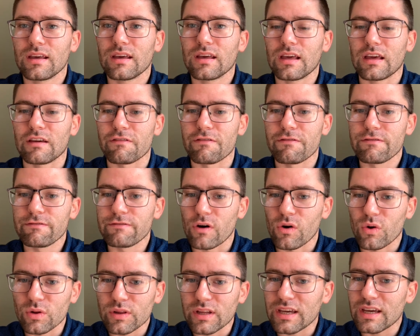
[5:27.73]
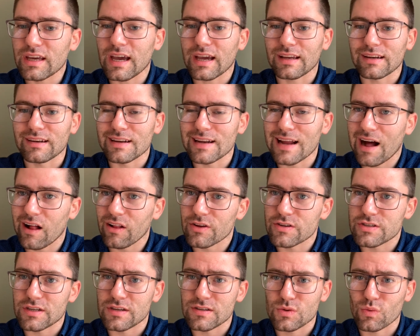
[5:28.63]
He fully
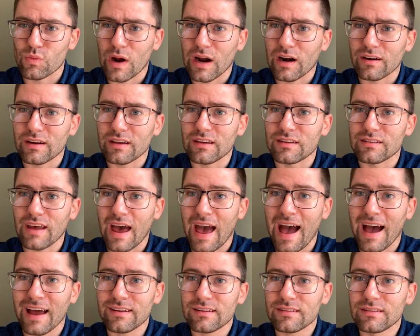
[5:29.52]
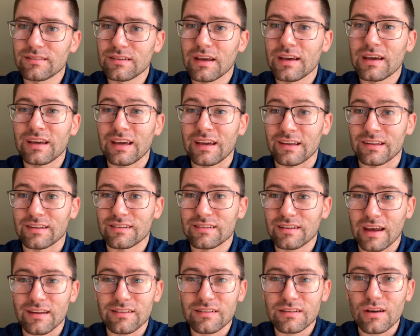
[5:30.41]
acknowledges where he's at. He
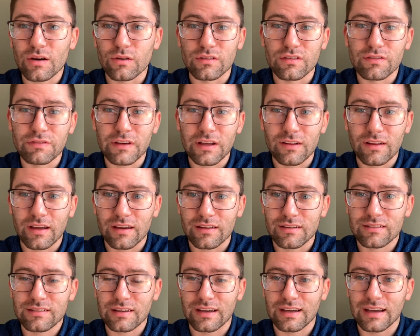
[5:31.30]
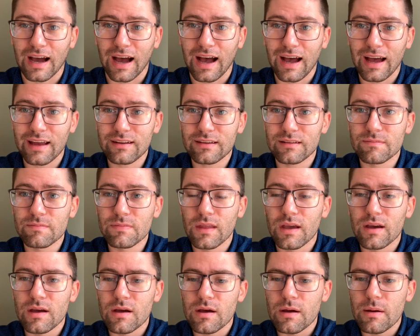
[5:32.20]
says those feelings to God.
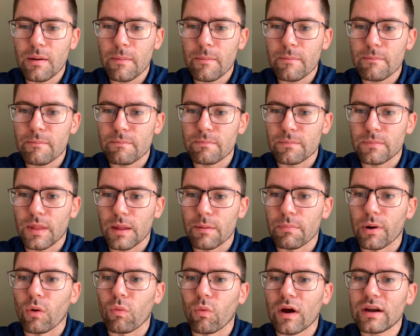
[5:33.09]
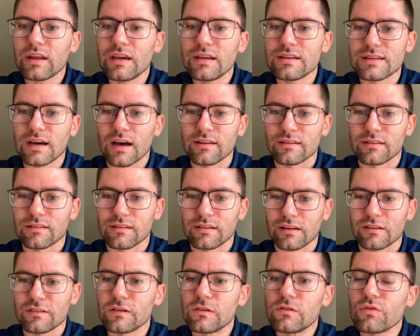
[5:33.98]
But what he does is
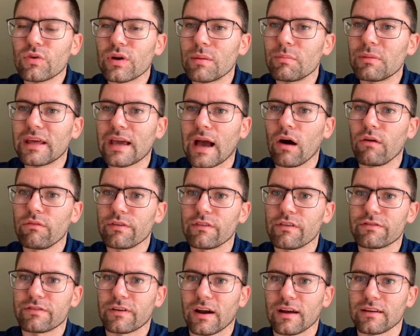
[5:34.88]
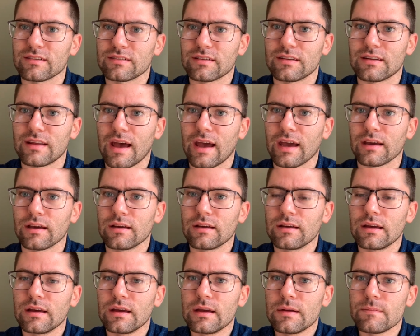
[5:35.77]
extremely helpful for us today.
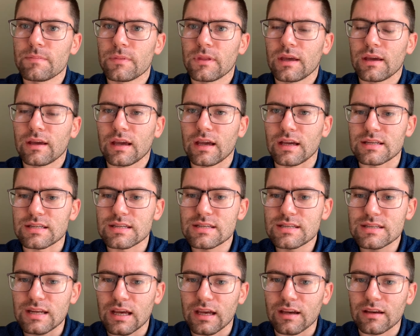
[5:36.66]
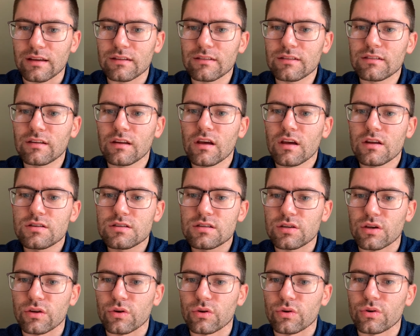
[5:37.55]
He sings
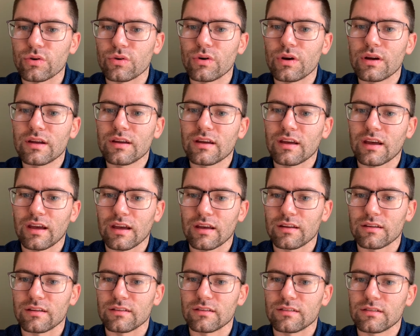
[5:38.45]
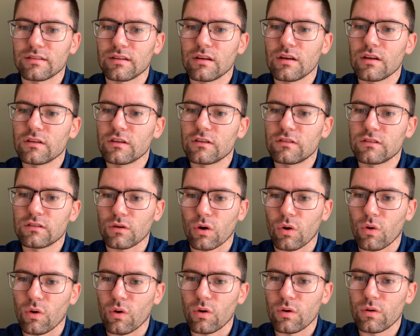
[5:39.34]
to his
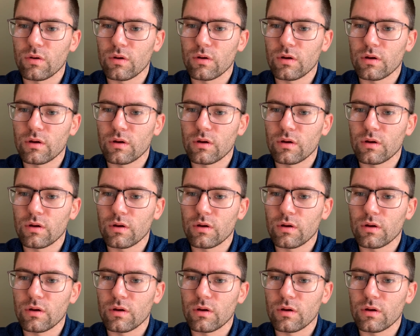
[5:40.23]
soul.